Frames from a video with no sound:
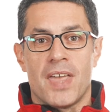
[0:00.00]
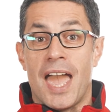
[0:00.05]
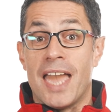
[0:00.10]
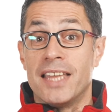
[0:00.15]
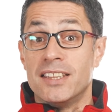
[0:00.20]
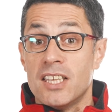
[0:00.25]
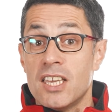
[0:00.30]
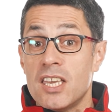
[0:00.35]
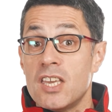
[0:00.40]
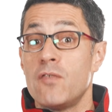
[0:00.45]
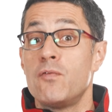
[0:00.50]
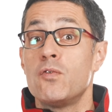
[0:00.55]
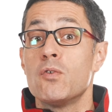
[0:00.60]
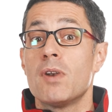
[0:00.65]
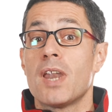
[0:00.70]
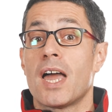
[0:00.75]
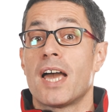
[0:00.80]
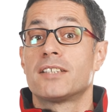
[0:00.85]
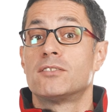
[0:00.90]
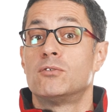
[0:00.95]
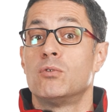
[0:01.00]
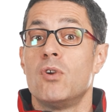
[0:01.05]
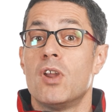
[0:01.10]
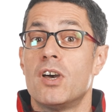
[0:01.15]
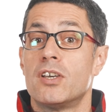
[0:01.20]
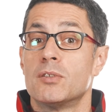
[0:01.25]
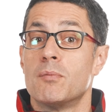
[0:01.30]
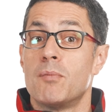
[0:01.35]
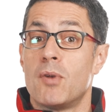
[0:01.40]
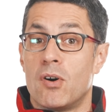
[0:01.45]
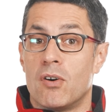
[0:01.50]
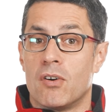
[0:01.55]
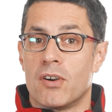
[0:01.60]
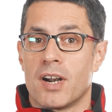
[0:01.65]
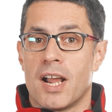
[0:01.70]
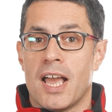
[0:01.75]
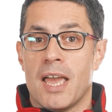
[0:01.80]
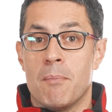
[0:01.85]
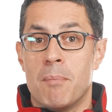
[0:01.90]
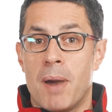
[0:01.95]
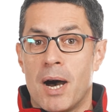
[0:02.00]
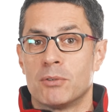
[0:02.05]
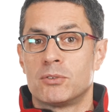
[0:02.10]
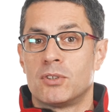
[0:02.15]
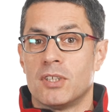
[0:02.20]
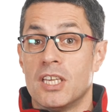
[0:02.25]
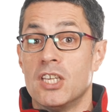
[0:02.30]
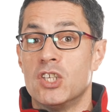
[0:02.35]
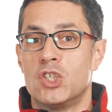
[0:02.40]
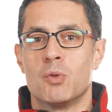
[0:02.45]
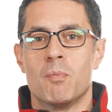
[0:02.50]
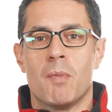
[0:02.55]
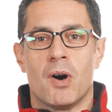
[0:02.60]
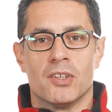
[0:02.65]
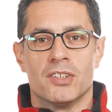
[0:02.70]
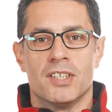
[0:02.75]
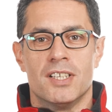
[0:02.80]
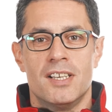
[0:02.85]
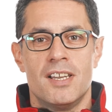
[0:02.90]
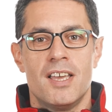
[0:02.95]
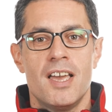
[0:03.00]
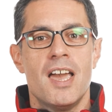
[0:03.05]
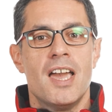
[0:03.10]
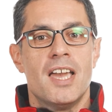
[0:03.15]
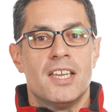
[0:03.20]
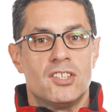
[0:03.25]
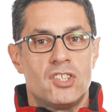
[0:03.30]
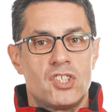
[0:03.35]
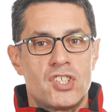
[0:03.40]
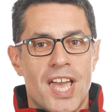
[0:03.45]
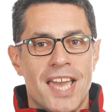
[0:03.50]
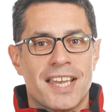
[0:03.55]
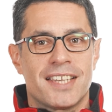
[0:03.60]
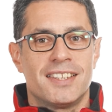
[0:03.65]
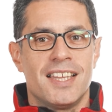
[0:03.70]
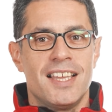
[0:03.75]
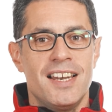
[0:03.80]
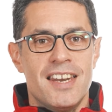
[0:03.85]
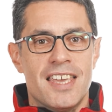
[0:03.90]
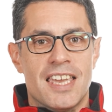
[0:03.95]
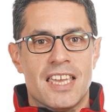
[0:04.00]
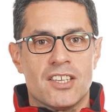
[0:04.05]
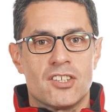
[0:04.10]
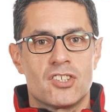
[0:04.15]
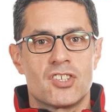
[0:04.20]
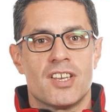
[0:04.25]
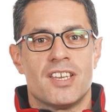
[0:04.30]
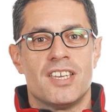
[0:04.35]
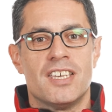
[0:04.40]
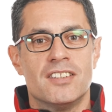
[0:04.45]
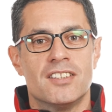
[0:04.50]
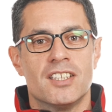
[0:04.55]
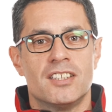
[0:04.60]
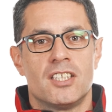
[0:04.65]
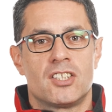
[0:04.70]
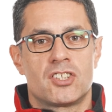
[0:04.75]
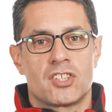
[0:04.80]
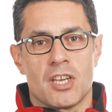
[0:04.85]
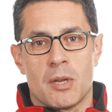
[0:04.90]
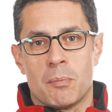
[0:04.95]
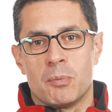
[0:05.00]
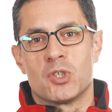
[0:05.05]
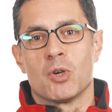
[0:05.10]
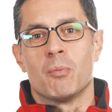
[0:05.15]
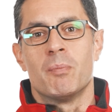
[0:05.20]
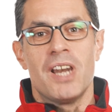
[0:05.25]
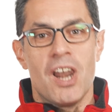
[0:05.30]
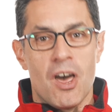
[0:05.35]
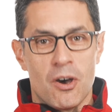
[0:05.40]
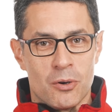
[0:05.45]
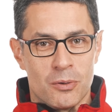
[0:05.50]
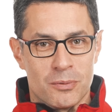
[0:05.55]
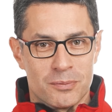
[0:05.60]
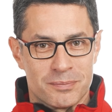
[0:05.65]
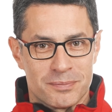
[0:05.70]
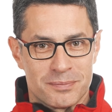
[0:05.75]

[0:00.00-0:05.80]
And if you like to learn more about each model, check the links in the description below.